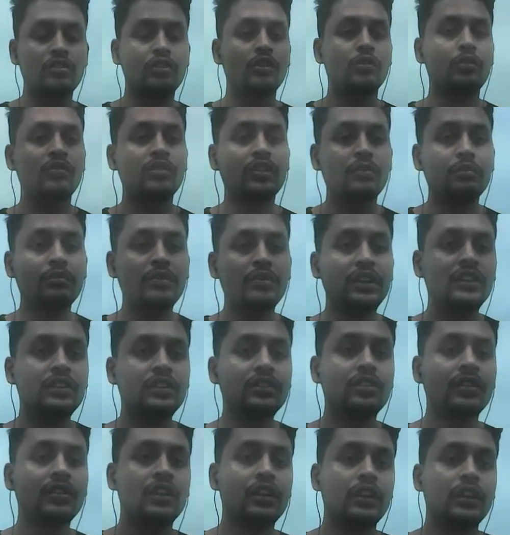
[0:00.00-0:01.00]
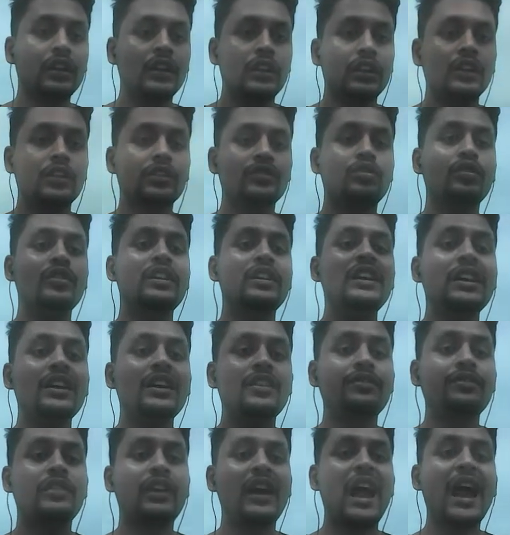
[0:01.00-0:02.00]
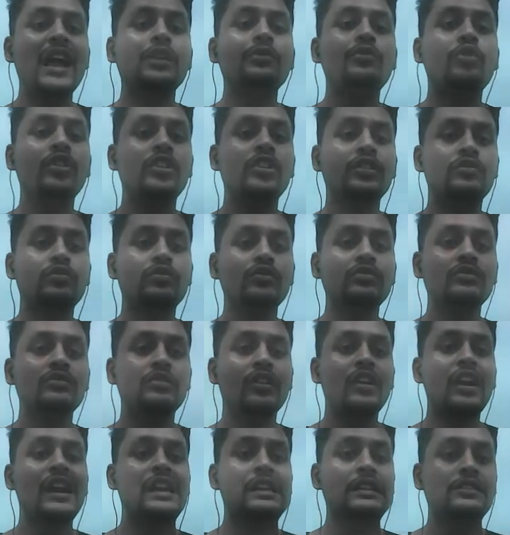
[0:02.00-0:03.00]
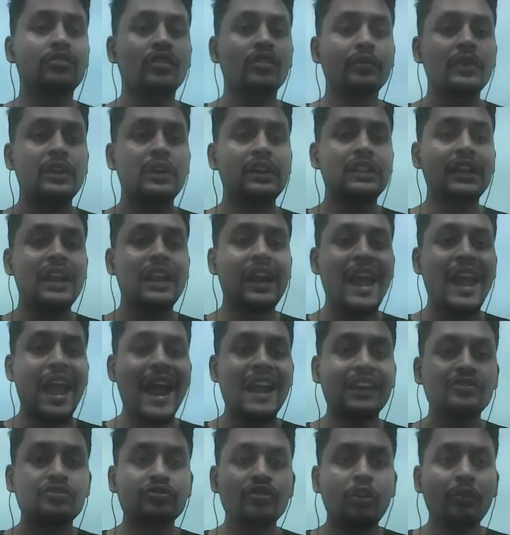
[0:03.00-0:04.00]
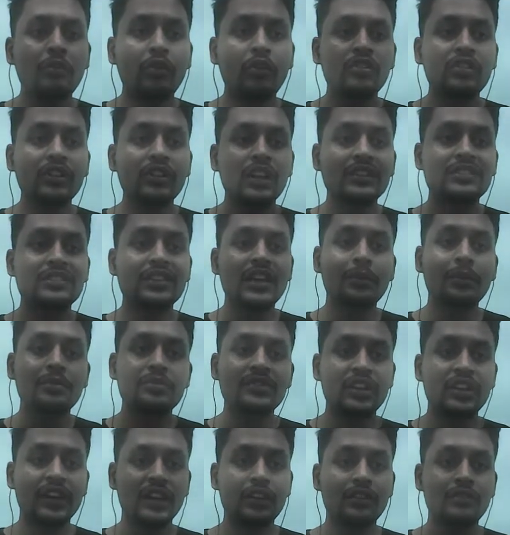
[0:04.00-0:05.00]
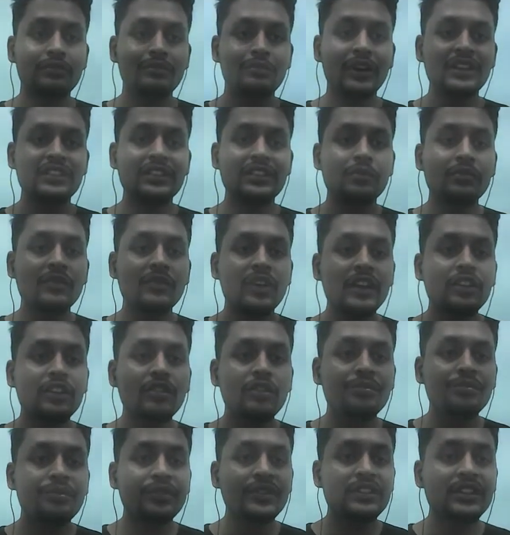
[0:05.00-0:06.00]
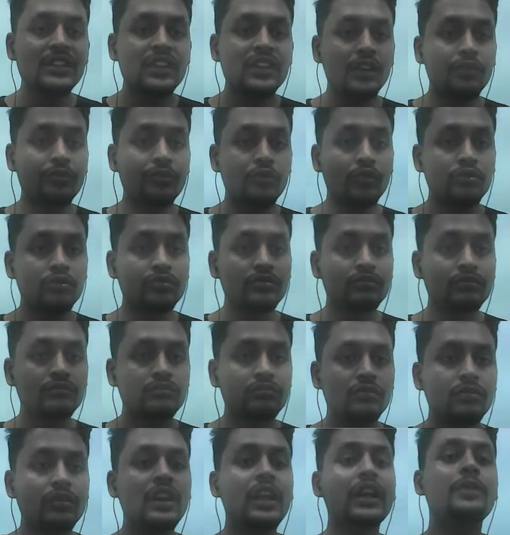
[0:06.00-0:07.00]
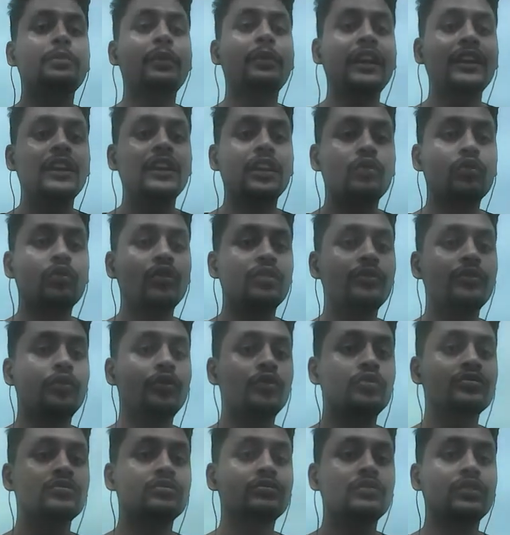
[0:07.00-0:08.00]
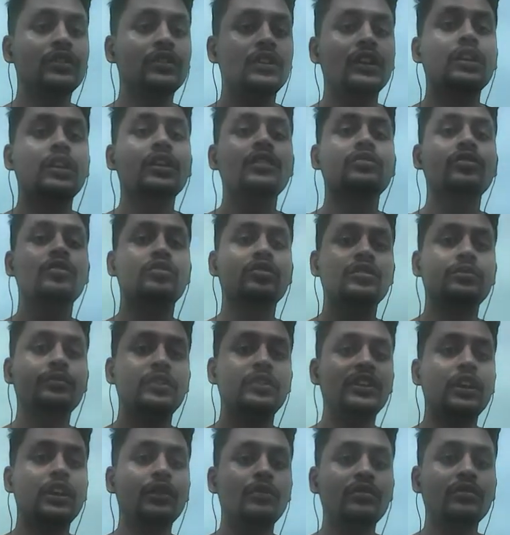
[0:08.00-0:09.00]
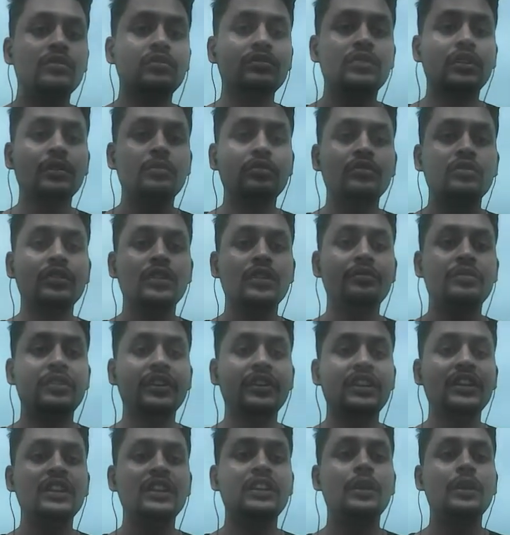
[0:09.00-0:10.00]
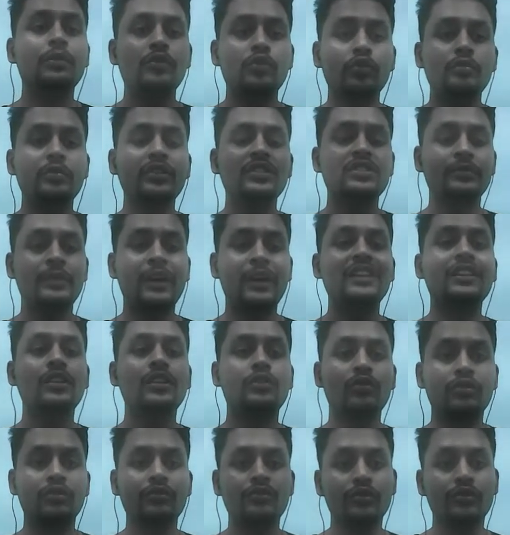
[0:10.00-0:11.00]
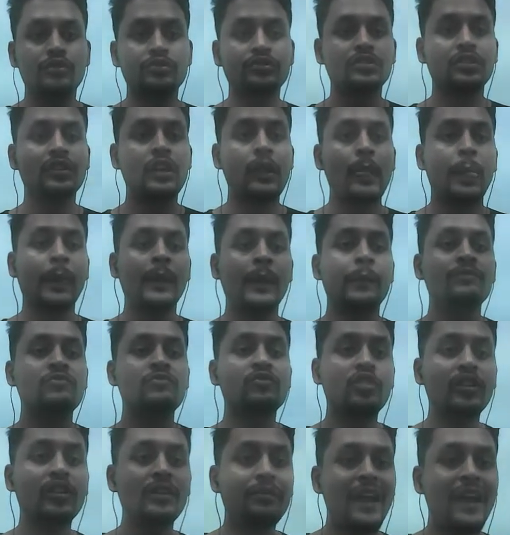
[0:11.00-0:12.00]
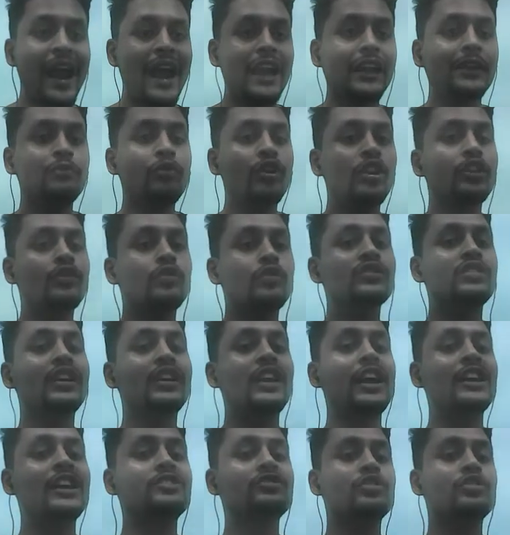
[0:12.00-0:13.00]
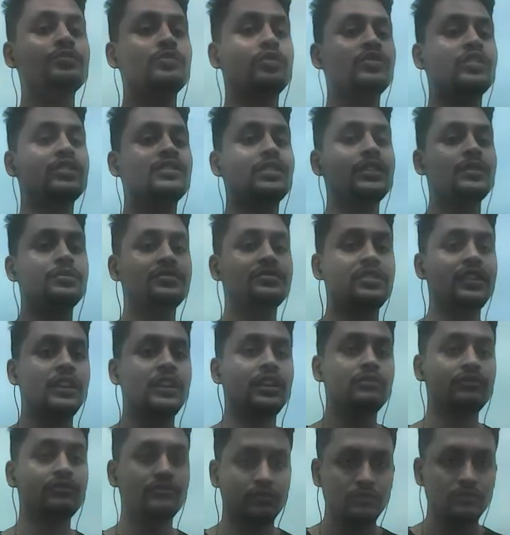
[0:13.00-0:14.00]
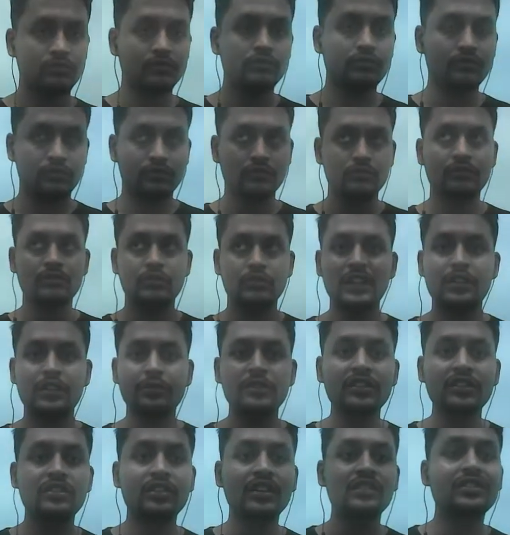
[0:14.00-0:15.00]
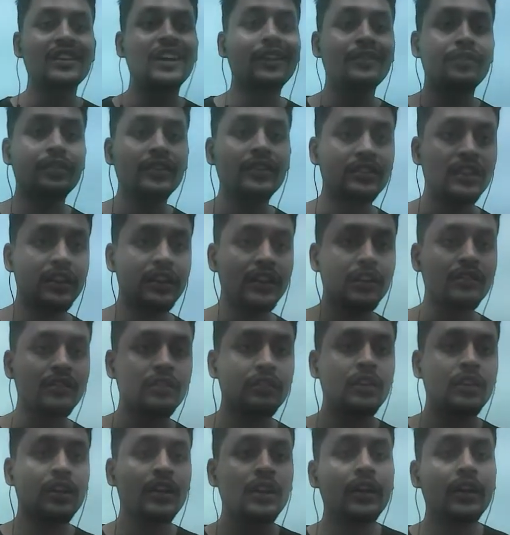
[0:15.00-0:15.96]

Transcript: talk about a bit. So if add molecules or adsorbents are adsorbed on the substrate by some kind of physical force, like van der Waals force. So this VDW means van der Waals force. So if add molecules are adsorbed on the substrate, that means the surface layer,